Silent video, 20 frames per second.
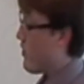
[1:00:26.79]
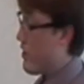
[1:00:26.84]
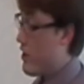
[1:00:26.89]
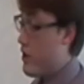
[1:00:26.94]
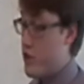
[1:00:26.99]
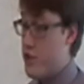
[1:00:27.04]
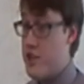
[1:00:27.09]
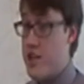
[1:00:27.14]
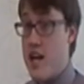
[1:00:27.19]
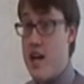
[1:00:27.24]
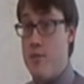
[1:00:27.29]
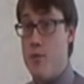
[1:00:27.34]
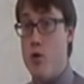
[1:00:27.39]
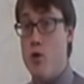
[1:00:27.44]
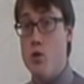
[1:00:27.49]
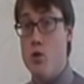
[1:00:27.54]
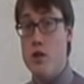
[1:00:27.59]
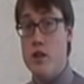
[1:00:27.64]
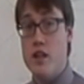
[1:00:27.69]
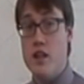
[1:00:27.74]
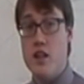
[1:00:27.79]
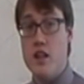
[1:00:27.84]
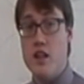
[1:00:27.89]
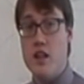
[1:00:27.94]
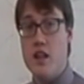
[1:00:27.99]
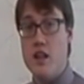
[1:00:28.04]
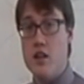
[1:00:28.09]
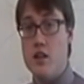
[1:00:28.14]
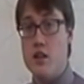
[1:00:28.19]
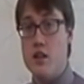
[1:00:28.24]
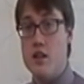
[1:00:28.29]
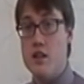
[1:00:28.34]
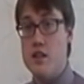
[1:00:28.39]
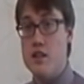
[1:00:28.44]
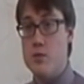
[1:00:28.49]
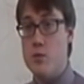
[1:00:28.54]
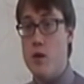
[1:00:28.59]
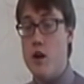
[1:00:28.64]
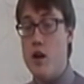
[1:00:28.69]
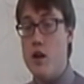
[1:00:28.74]
good job holding England
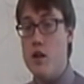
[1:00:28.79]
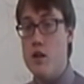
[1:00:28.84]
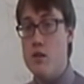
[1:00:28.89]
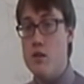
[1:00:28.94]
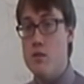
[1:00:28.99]
as well.